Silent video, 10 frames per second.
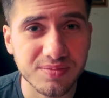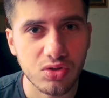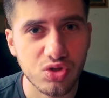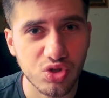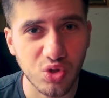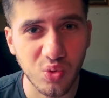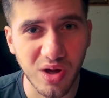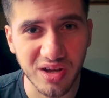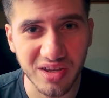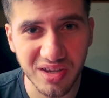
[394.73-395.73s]
So
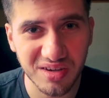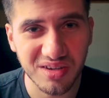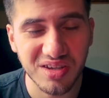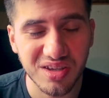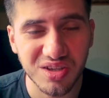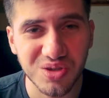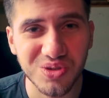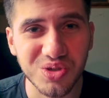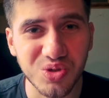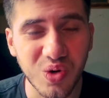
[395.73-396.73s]
again,
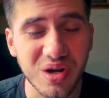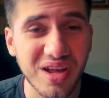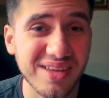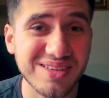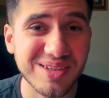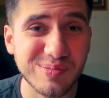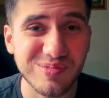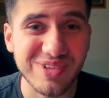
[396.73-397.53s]
you are not